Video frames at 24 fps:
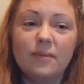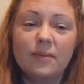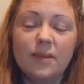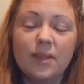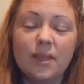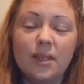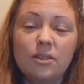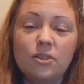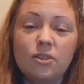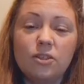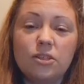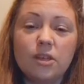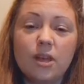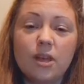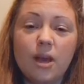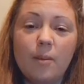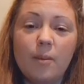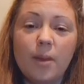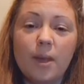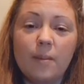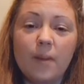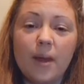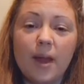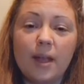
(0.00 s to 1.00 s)
And just
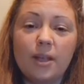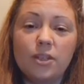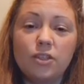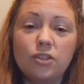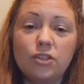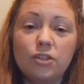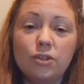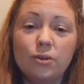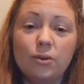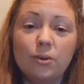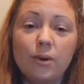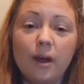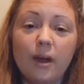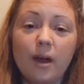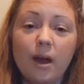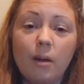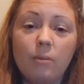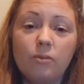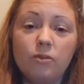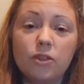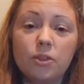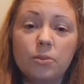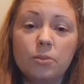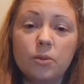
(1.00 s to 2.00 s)
coming back to a
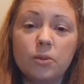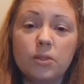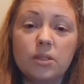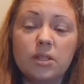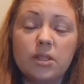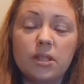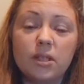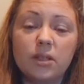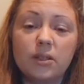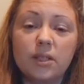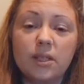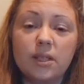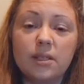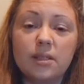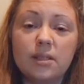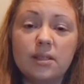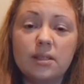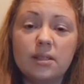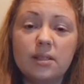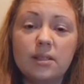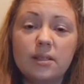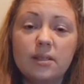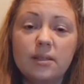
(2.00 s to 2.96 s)
comfortable stillness.